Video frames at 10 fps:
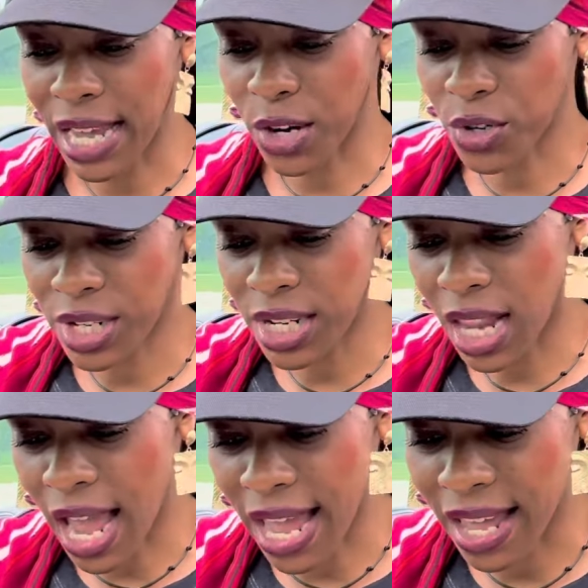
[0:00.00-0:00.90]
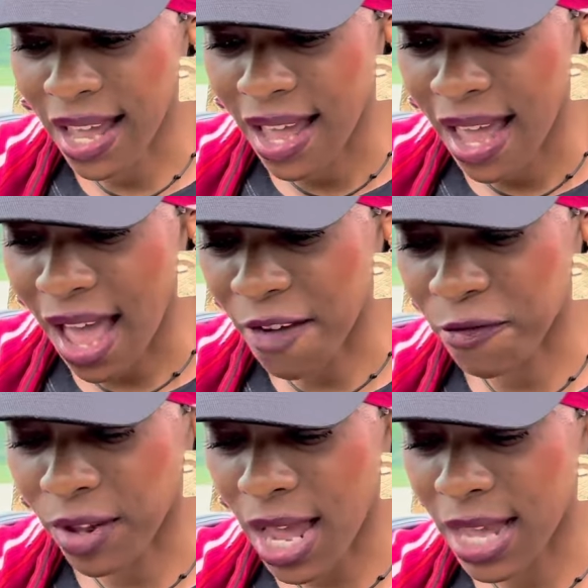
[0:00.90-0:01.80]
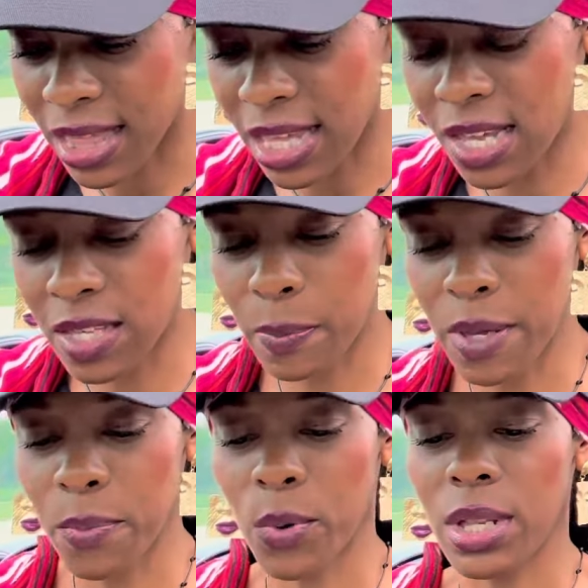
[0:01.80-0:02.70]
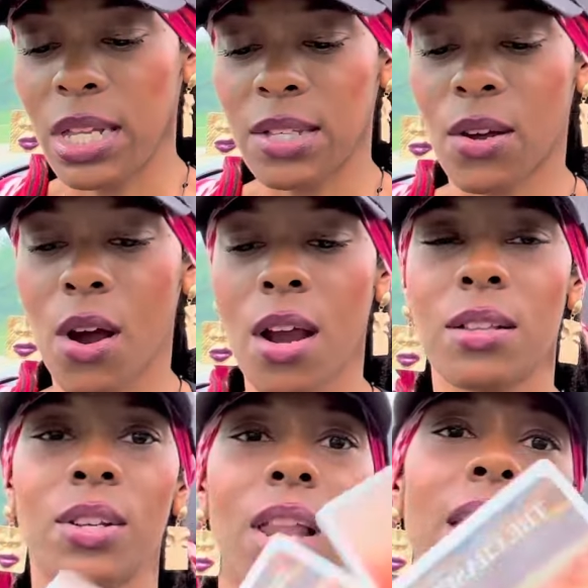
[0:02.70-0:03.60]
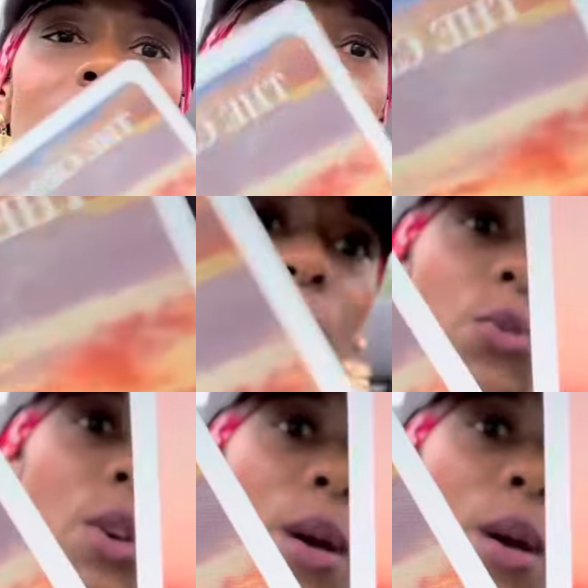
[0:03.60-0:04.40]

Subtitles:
energy? Like, I feel like these people in these cards are like the two,